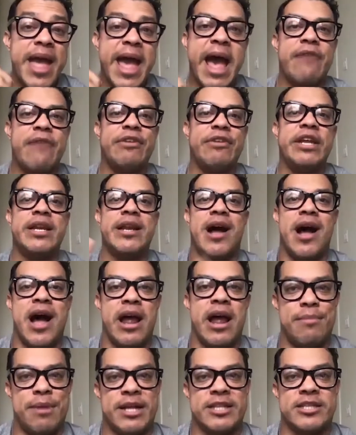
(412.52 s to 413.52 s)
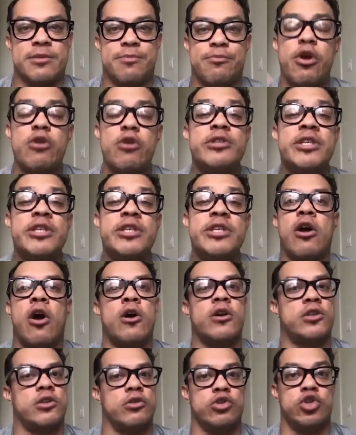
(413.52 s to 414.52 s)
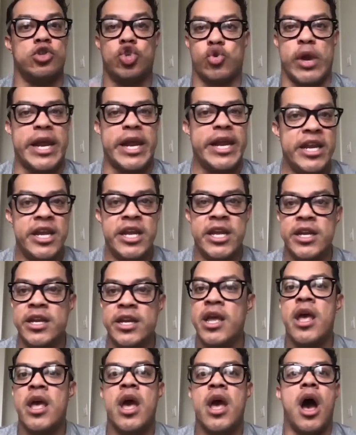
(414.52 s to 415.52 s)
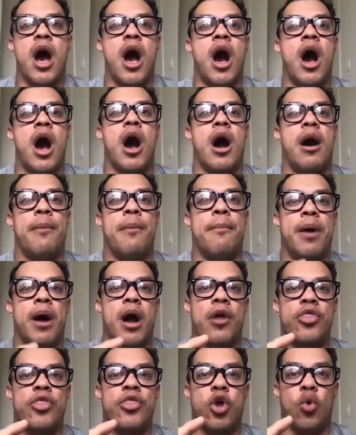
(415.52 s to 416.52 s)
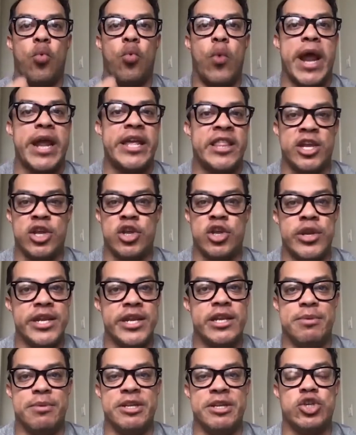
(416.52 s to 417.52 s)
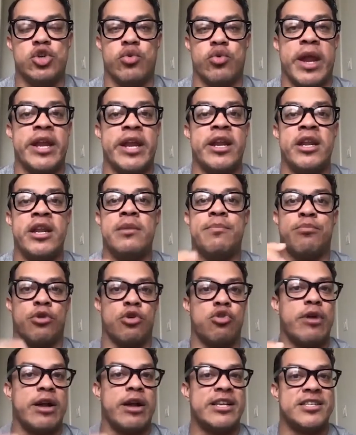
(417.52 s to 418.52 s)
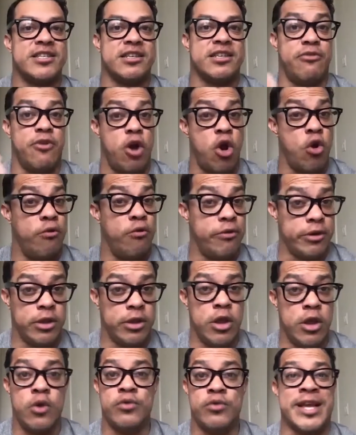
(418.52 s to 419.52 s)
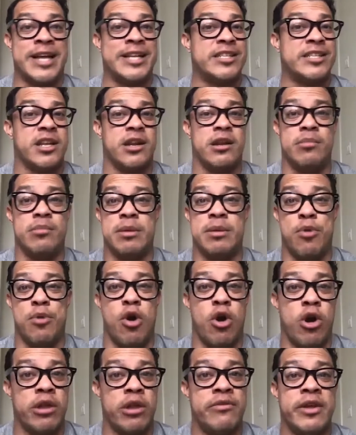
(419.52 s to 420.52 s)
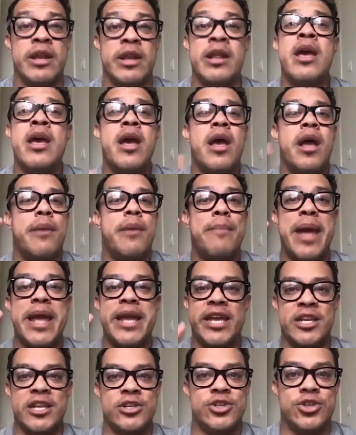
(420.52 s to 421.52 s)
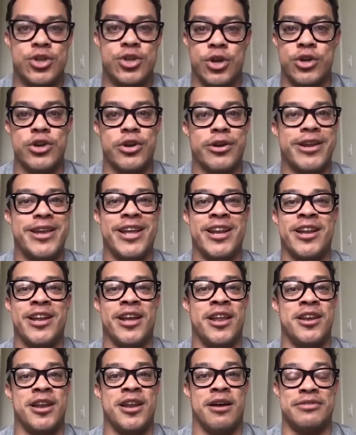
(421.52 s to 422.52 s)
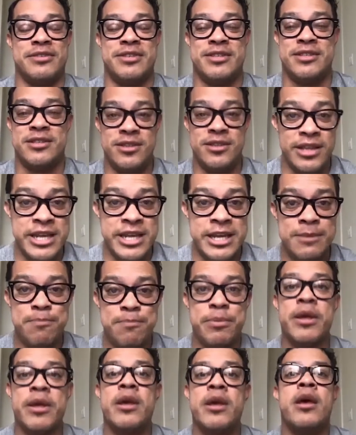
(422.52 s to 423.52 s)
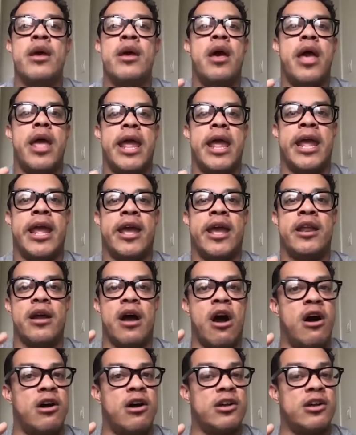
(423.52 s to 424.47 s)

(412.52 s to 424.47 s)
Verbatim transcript: having high amounts of protein, also training um, the way that you need to be training progressive overload. That's going to be part of it. Making sure you're getting enough sleep, and